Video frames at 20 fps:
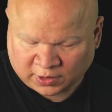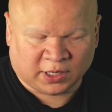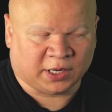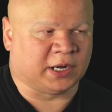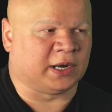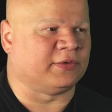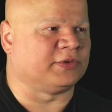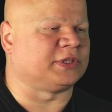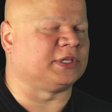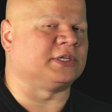
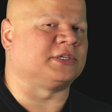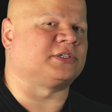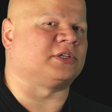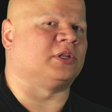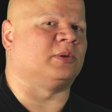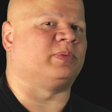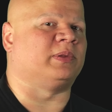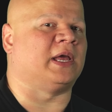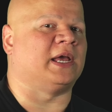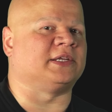And everything
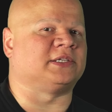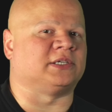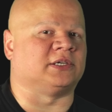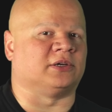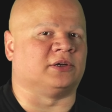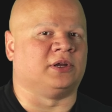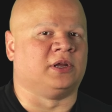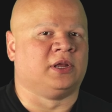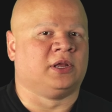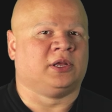still applies
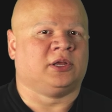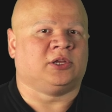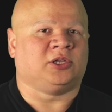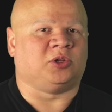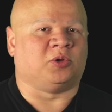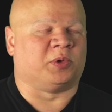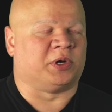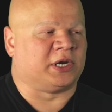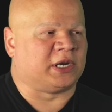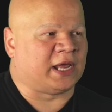here.
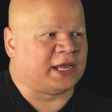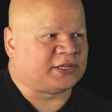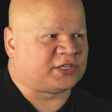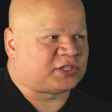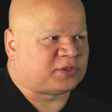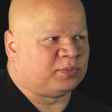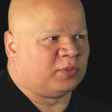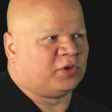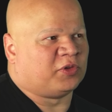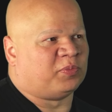You want a nice
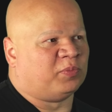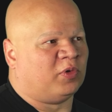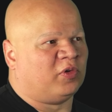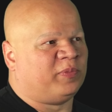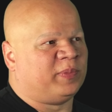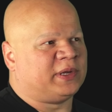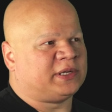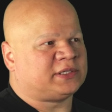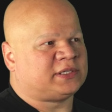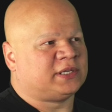smooth
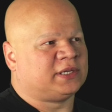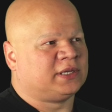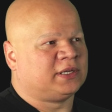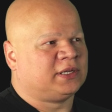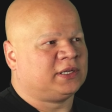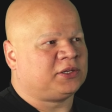movement.